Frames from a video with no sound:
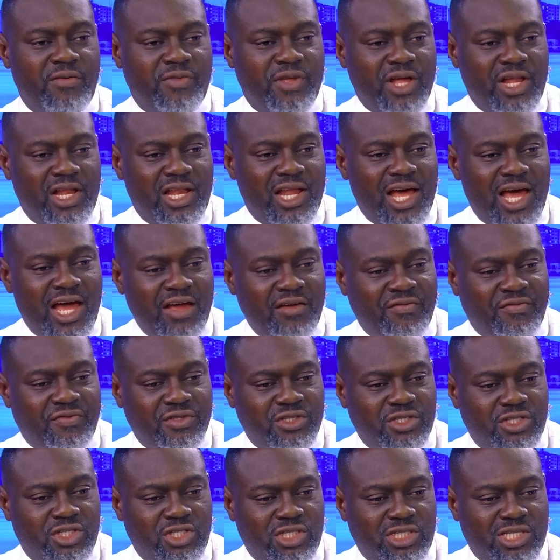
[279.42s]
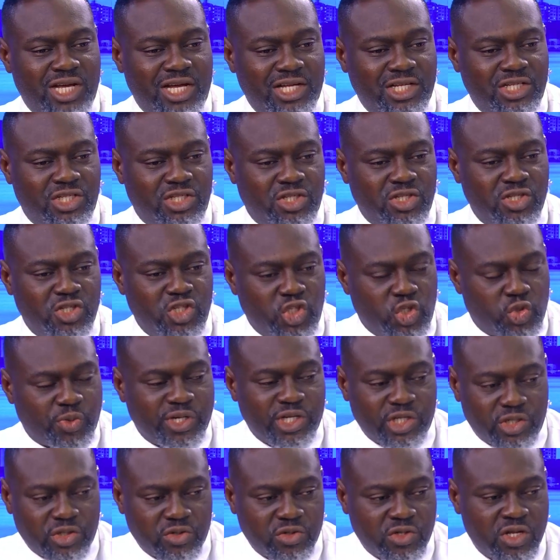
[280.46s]
their life tends to
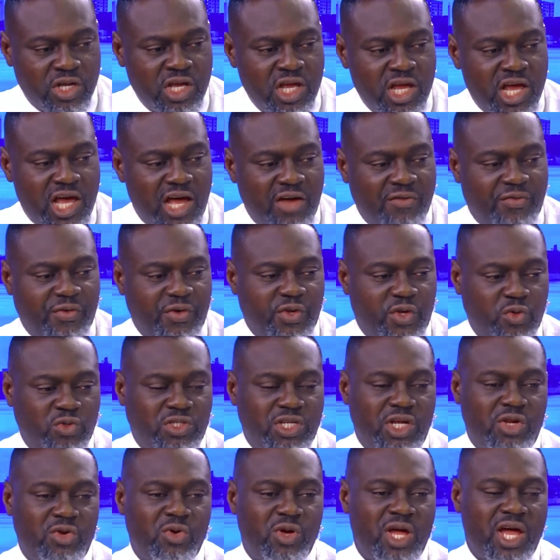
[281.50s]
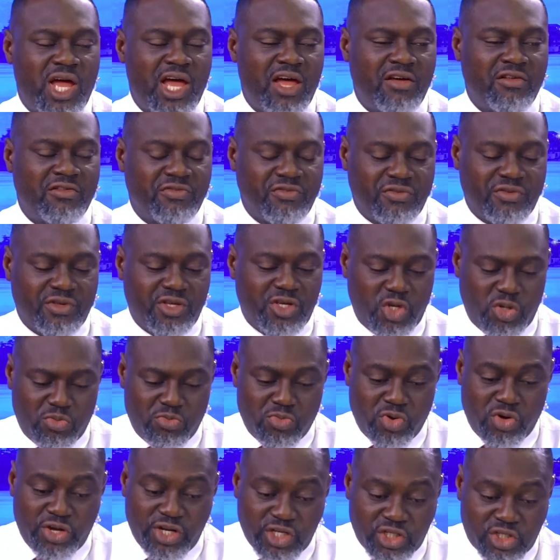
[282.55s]
dwindle, and for those that don't have
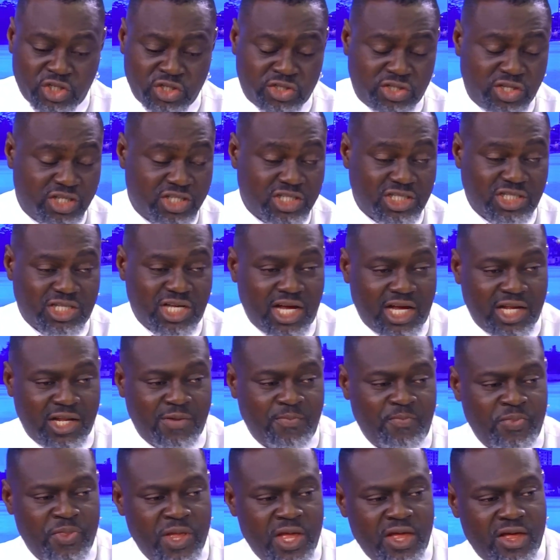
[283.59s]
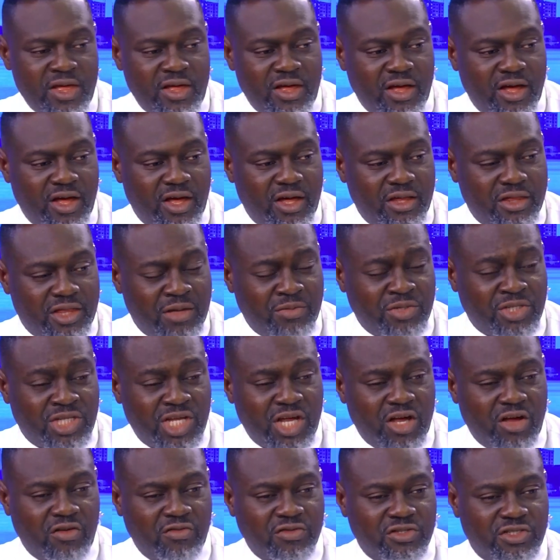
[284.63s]
money to sustain uh,
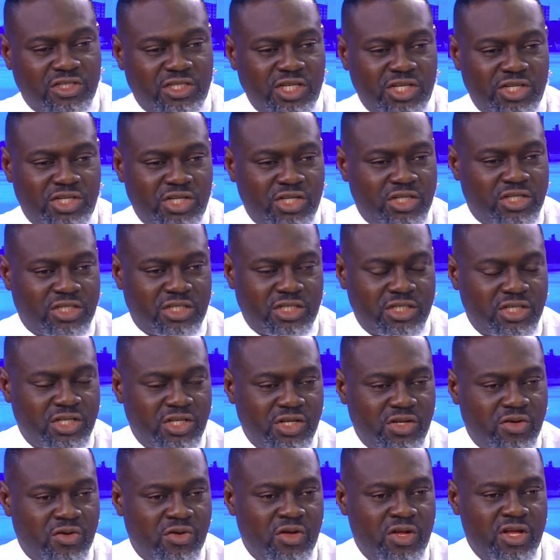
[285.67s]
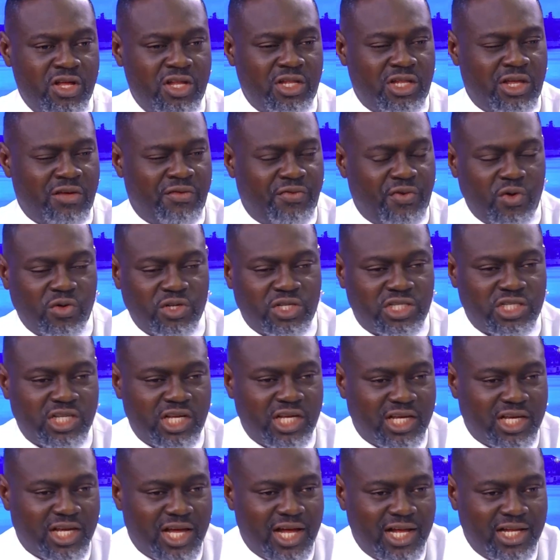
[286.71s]
themselves, they just you know they fall
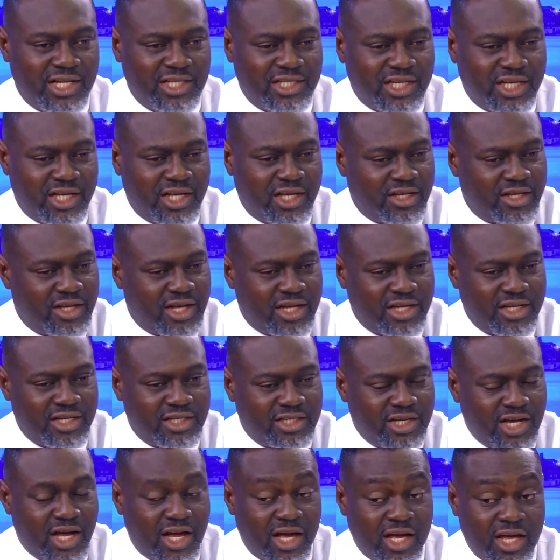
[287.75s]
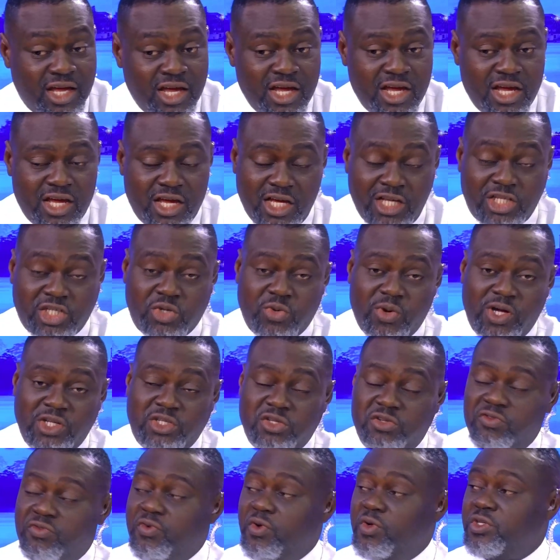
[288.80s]
sick and they and they die. It's
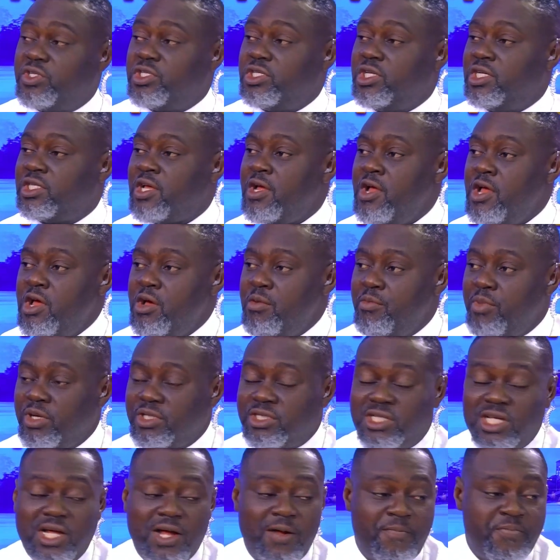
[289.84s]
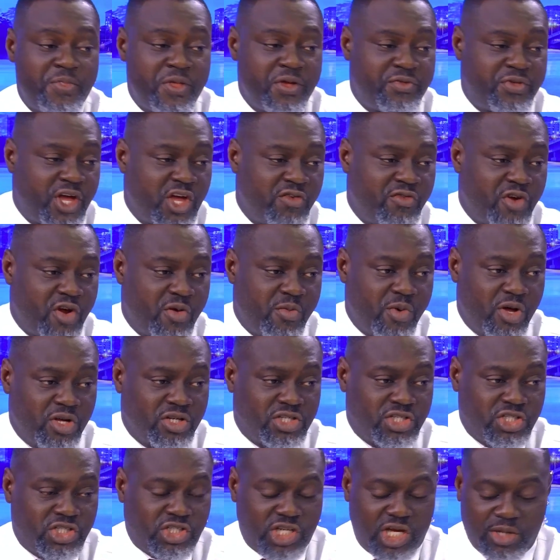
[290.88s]
quite unfortunate. But um, thank you very
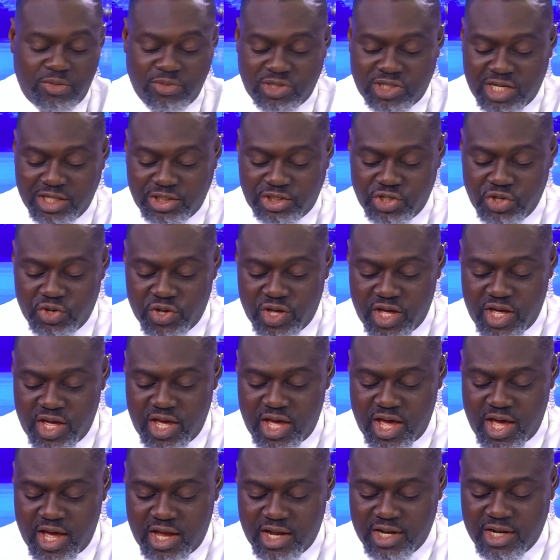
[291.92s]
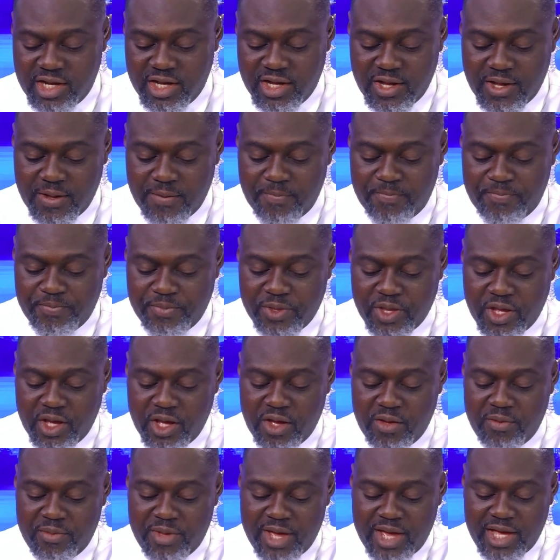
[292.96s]
much, James Adoye and um,
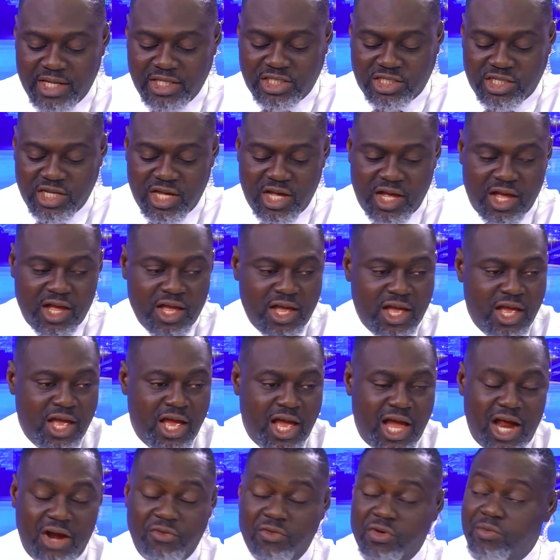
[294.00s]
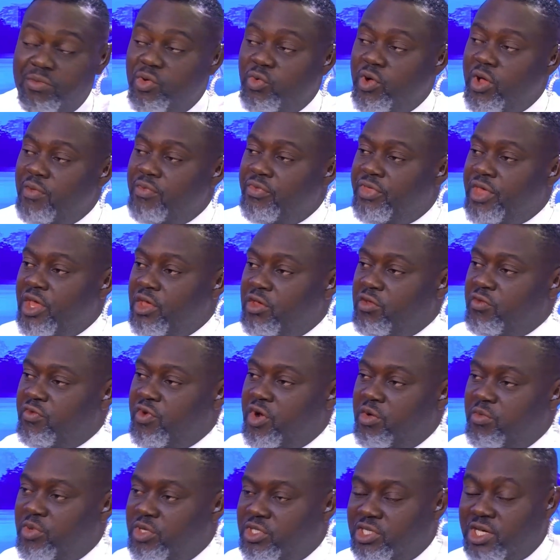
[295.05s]
um, Esther Arimiwen. Thank you
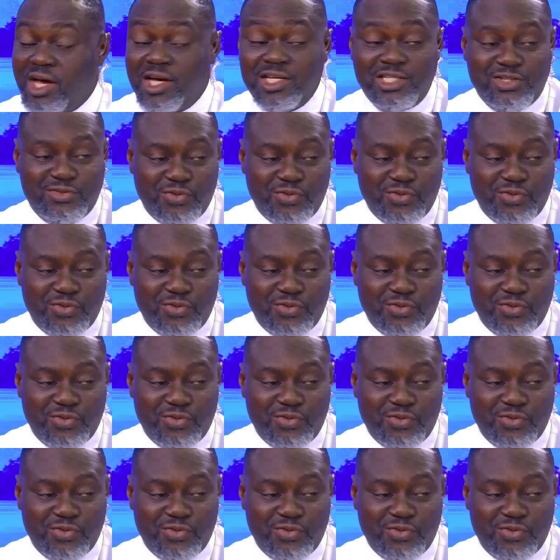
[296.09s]
very much, guys,